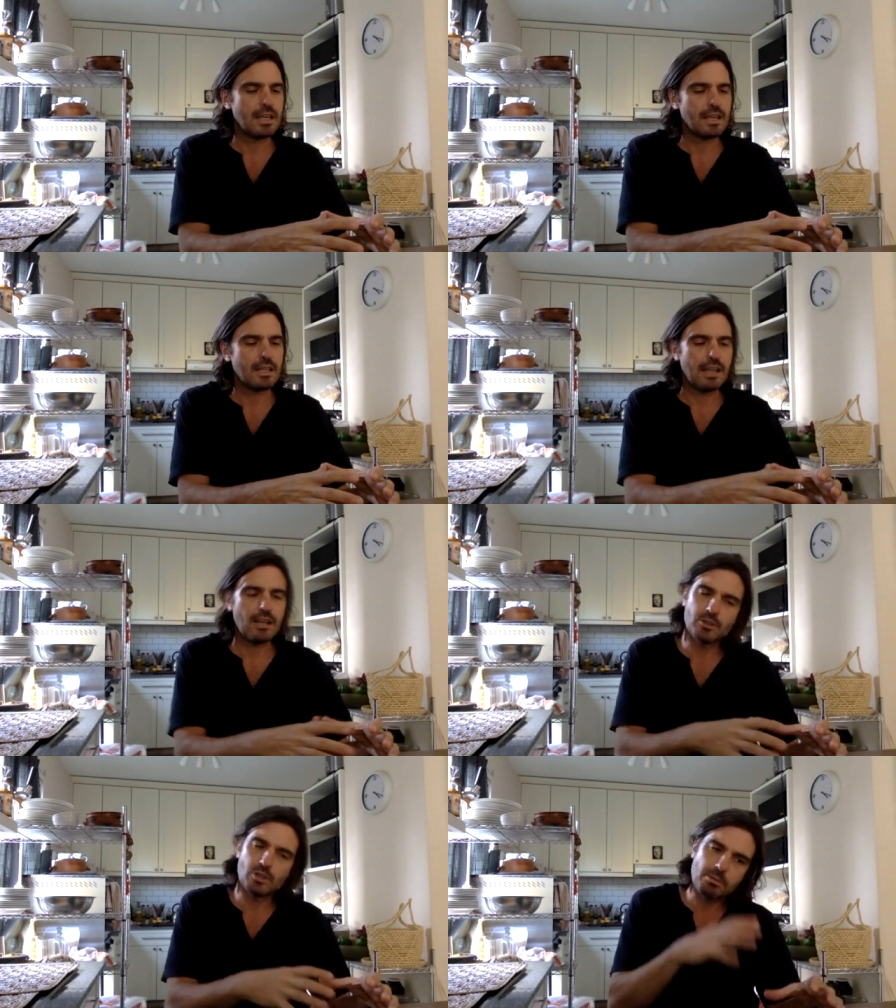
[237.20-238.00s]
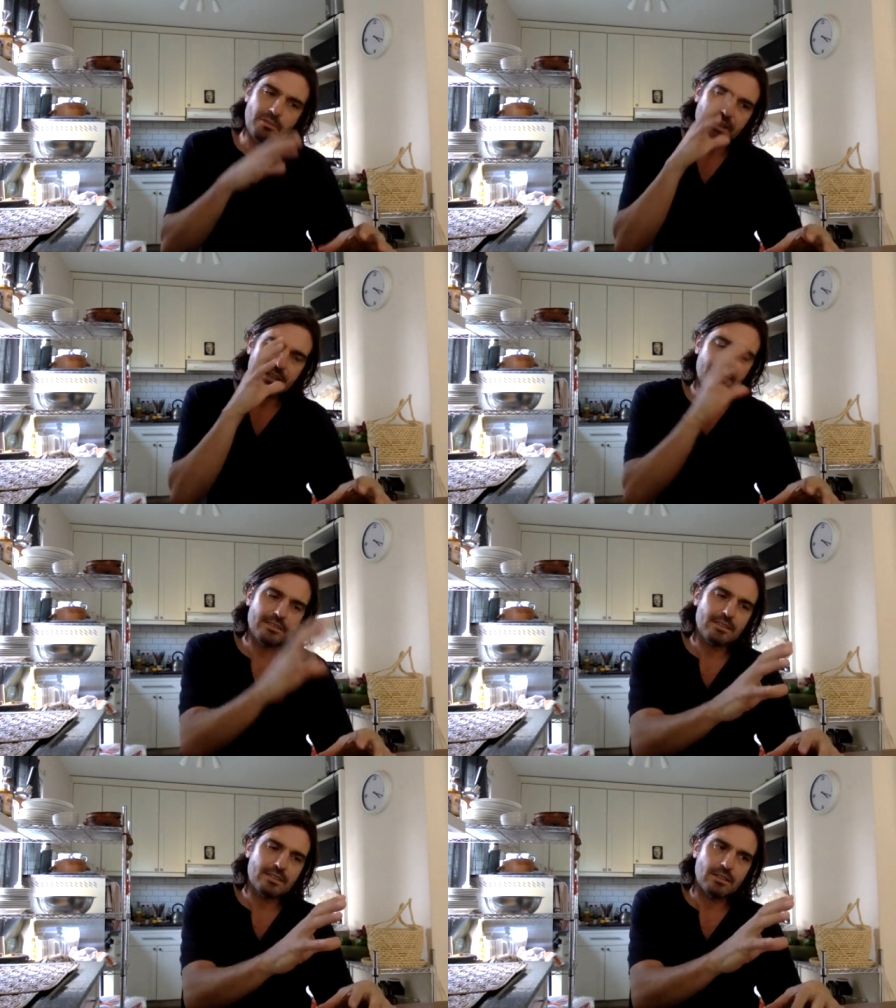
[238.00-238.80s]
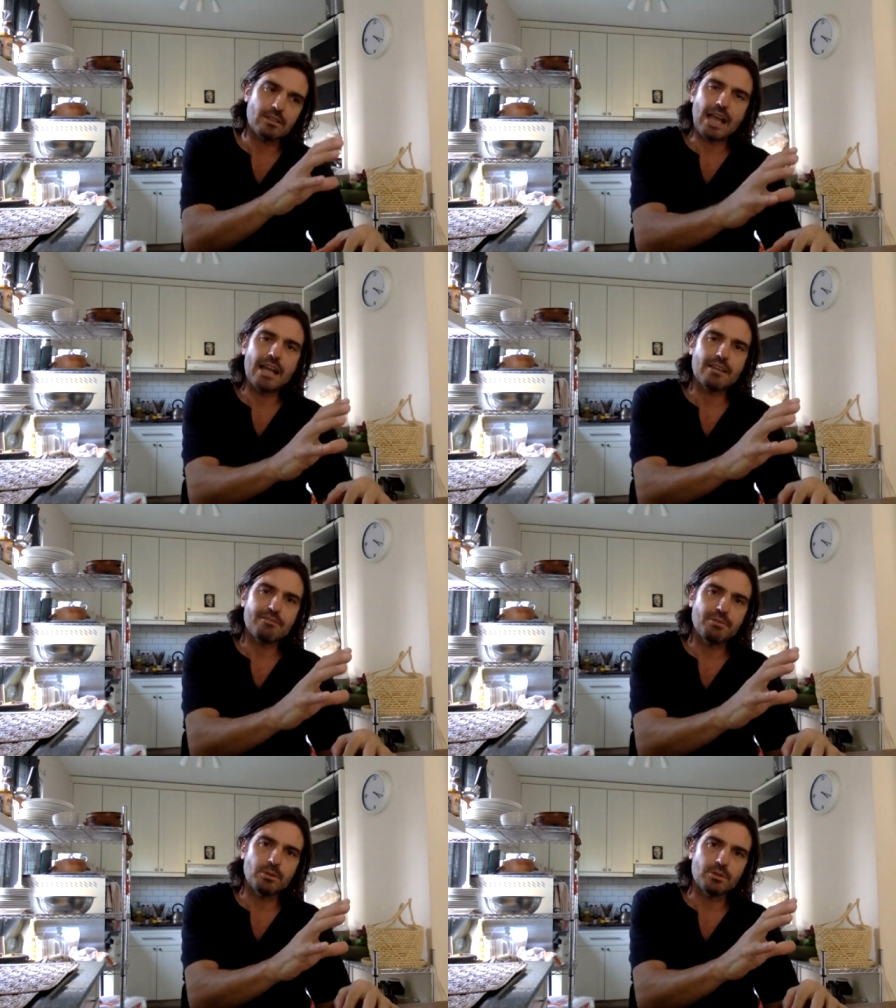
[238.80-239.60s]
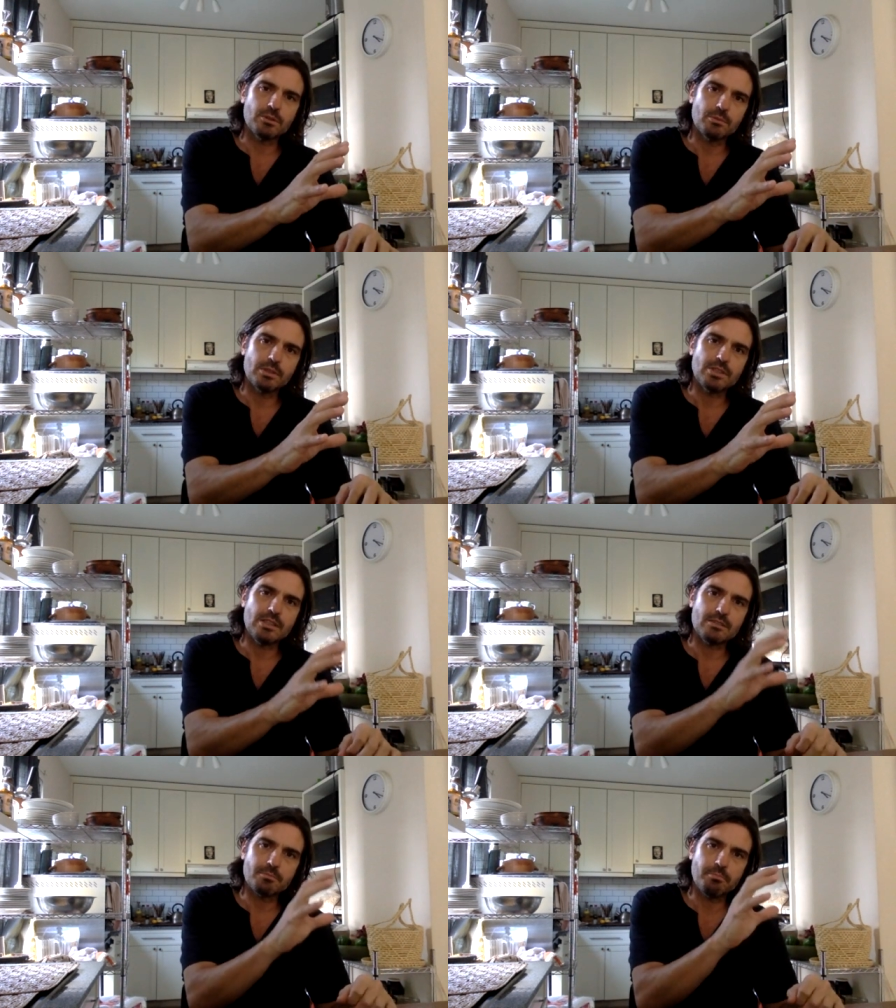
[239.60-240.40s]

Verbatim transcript: then on top of it, organic food, which is